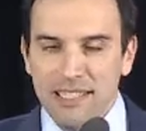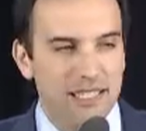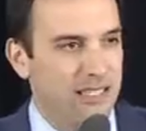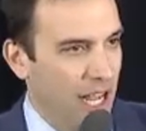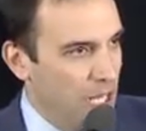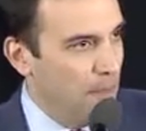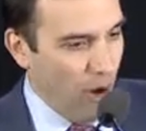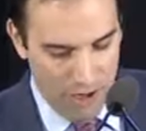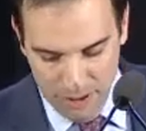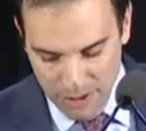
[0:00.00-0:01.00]
study
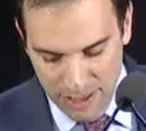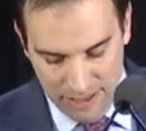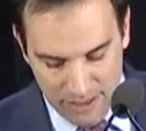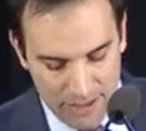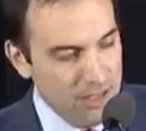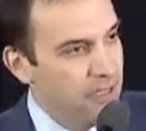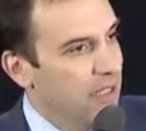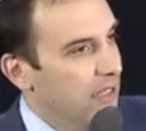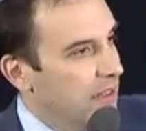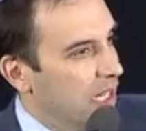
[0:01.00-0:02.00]
partners.
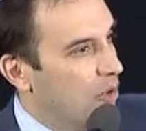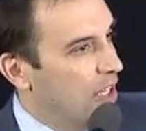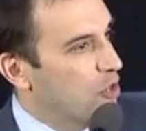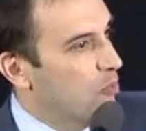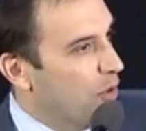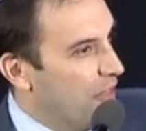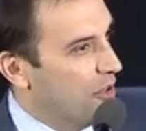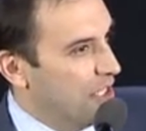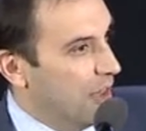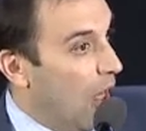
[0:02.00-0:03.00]
They were also
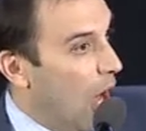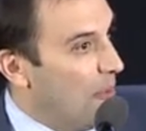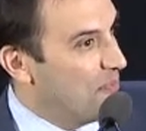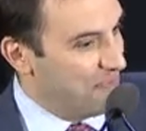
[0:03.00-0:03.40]
brothers-in-law.